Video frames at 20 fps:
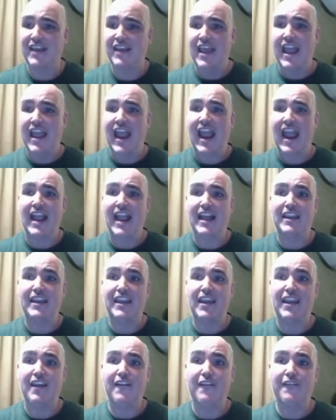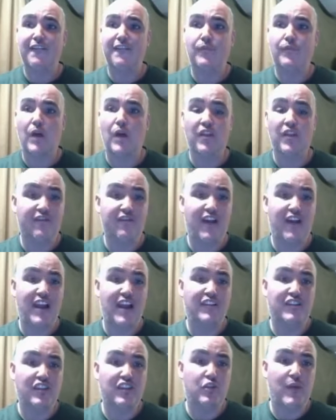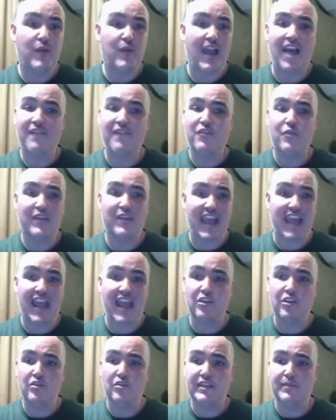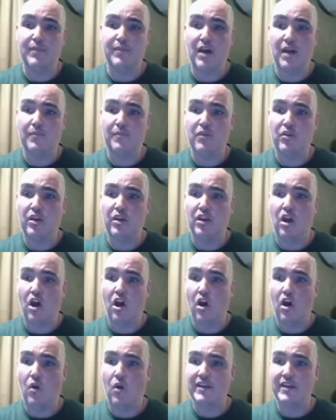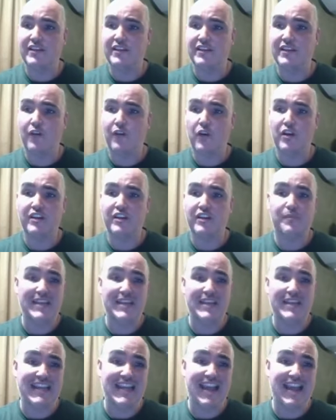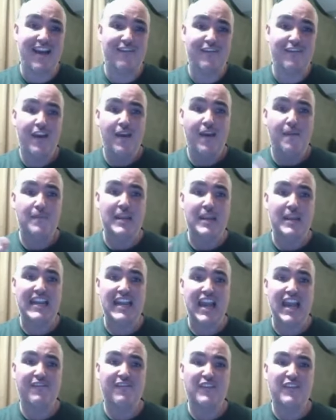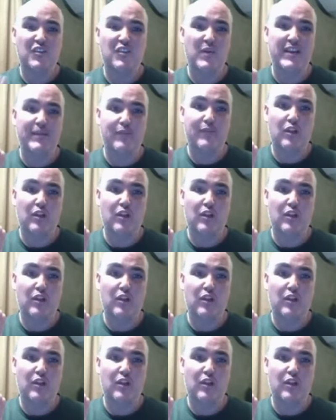And if on the device that you have you can't use EPUB, you can always convert it to PDF. PDF is readable